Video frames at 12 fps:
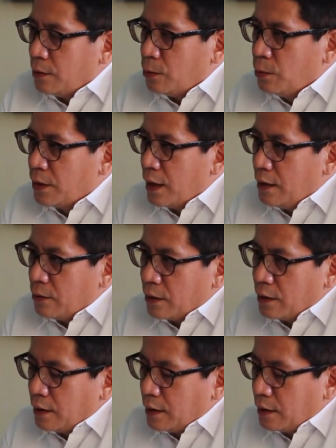the rural
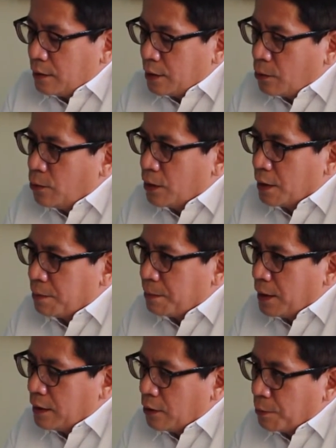
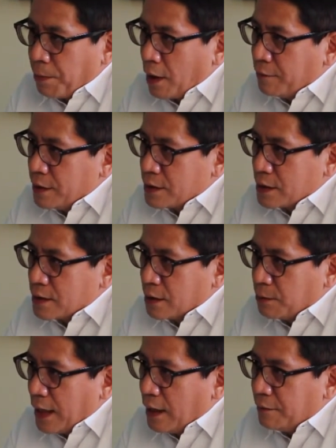or provinces
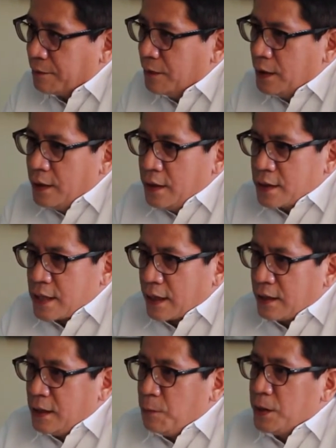that we have.
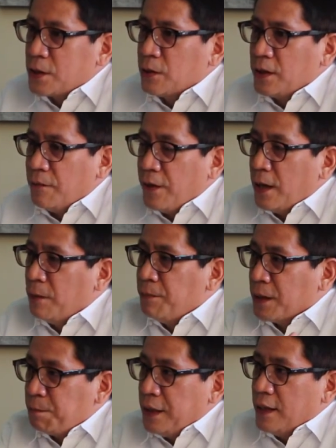Secondly, we should
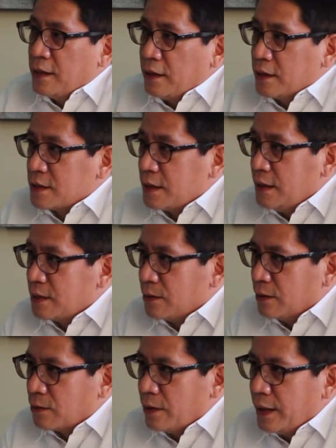develop the TNR
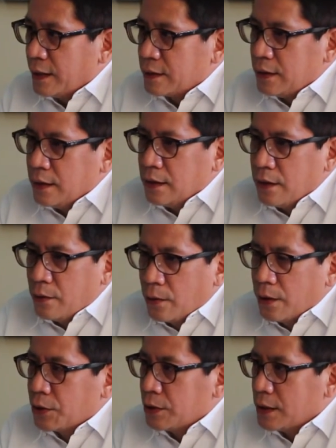station connecting the
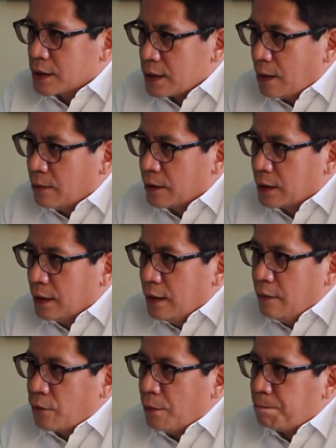north to the south
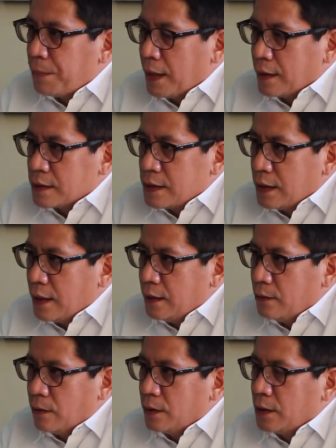from
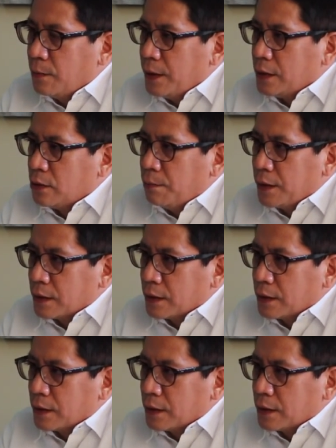Pangasinan all the way to